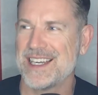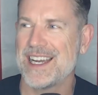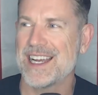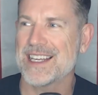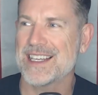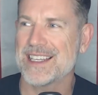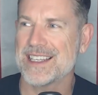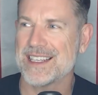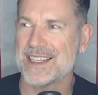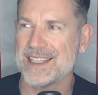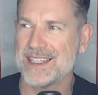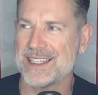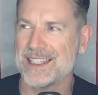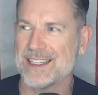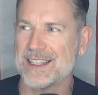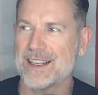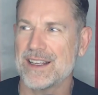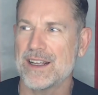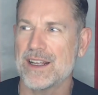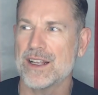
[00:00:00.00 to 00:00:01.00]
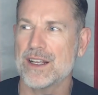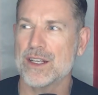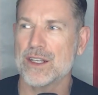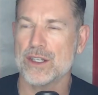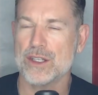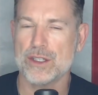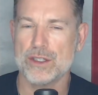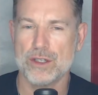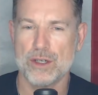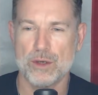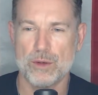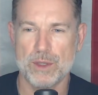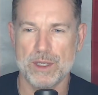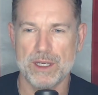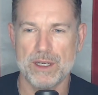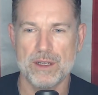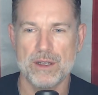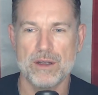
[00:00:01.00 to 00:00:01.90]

I can get going